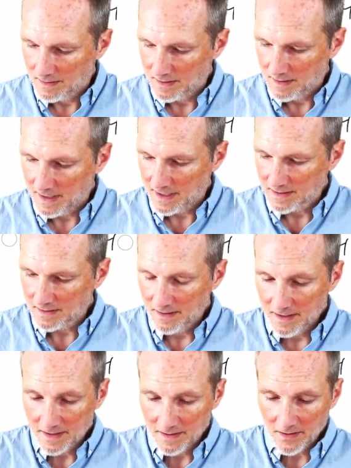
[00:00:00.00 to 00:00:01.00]
dashed
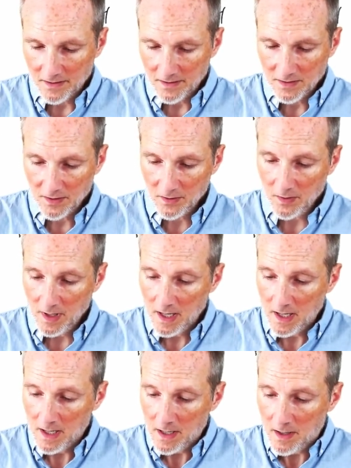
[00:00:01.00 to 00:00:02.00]
lines here. So
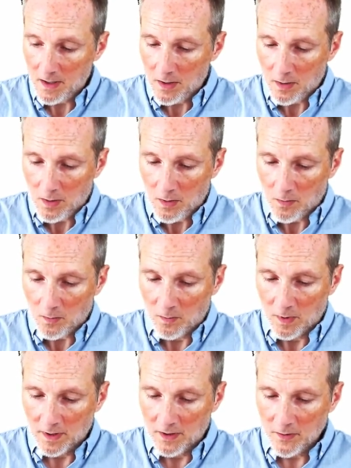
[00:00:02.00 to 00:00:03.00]

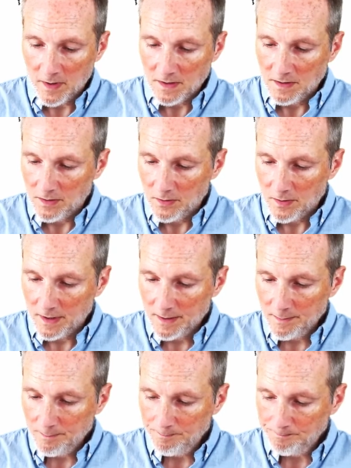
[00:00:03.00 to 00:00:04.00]
we're going to
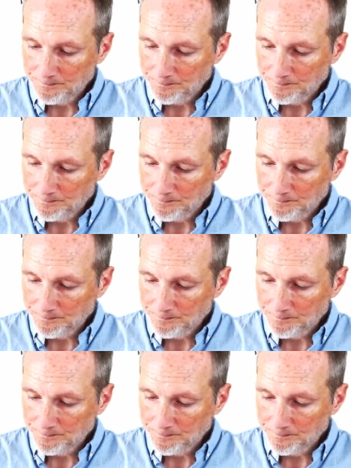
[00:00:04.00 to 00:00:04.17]
um,